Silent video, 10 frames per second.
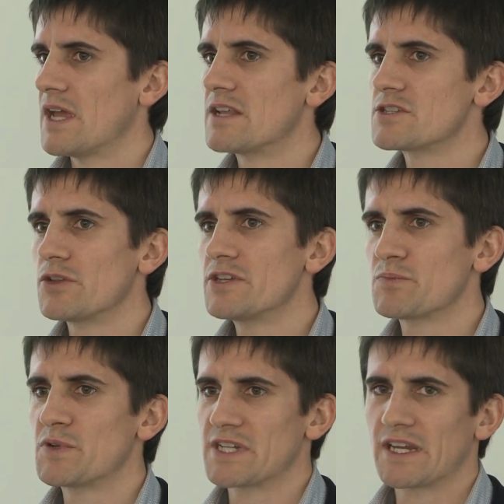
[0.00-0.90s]
And so this
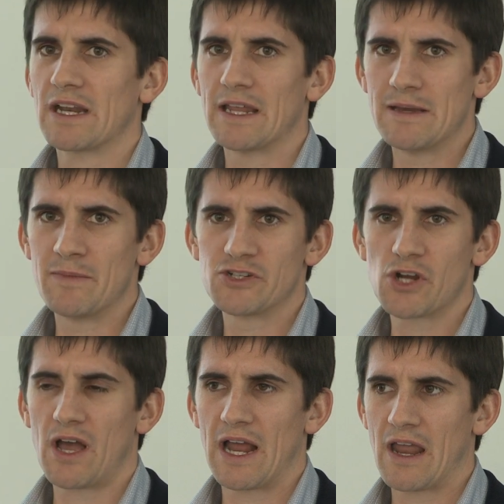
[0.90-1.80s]
particular image
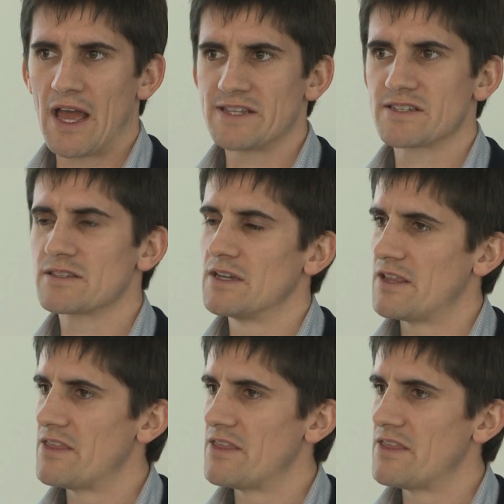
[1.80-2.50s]
highlights